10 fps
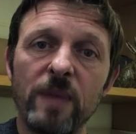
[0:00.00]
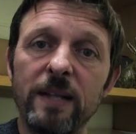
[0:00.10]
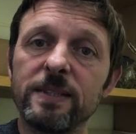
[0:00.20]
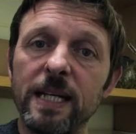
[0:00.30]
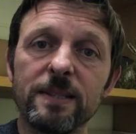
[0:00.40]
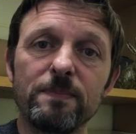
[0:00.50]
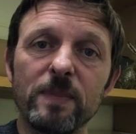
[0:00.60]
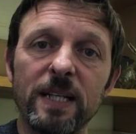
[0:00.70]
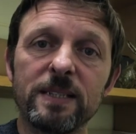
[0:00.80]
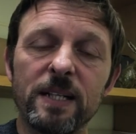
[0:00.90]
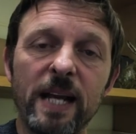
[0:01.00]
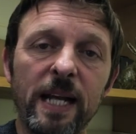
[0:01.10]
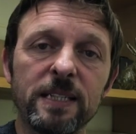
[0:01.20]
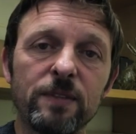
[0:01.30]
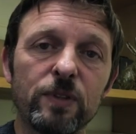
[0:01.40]
that's it. It's a
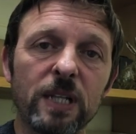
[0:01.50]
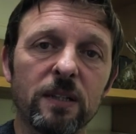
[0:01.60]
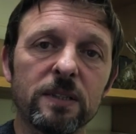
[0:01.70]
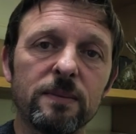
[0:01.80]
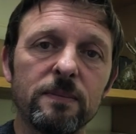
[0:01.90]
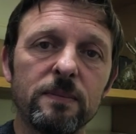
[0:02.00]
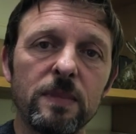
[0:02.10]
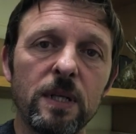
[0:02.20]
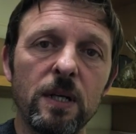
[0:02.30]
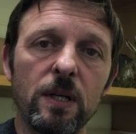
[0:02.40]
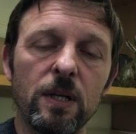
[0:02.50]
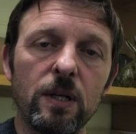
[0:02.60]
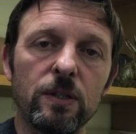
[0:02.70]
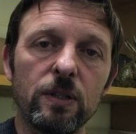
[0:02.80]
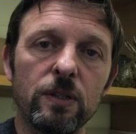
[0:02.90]
negative result."
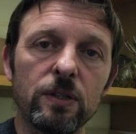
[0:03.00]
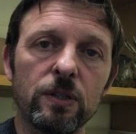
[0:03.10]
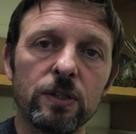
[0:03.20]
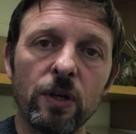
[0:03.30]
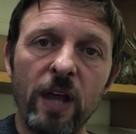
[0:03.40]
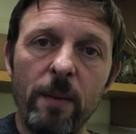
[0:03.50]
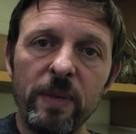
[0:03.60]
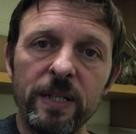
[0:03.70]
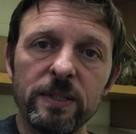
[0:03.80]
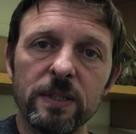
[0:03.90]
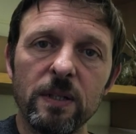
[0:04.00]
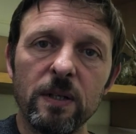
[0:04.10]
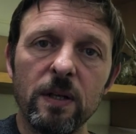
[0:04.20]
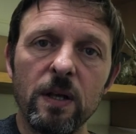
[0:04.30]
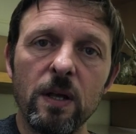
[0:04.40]
"So that means
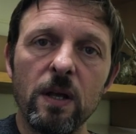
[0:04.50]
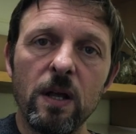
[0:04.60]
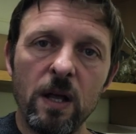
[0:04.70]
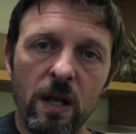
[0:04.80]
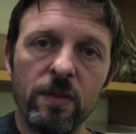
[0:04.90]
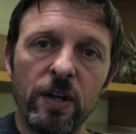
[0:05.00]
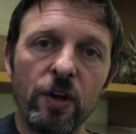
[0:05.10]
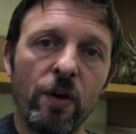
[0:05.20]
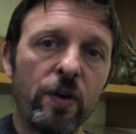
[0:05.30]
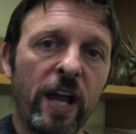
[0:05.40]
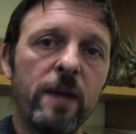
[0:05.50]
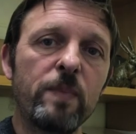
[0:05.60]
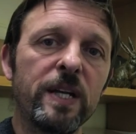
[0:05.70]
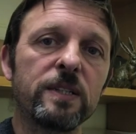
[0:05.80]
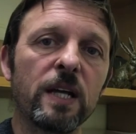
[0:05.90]
that you're okay,
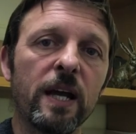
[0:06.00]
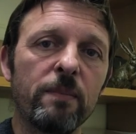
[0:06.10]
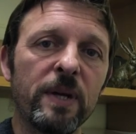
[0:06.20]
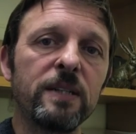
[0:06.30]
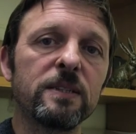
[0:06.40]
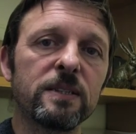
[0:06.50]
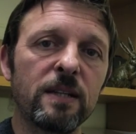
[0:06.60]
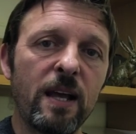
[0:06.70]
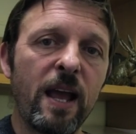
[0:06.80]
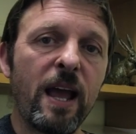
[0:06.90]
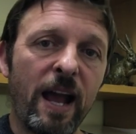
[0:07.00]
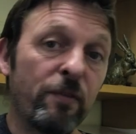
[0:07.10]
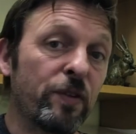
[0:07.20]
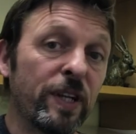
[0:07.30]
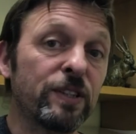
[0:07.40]
Peter. It means
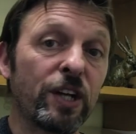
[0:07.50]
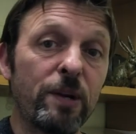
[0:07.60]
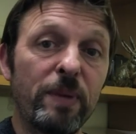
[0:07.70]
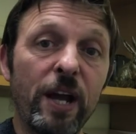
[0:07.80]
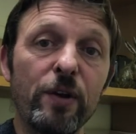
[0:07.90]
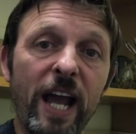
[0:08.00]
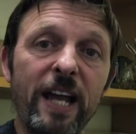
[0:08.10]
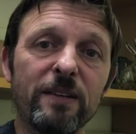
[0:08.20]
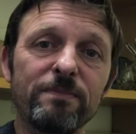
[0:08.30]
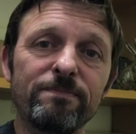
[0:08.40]
everything's going to be okay."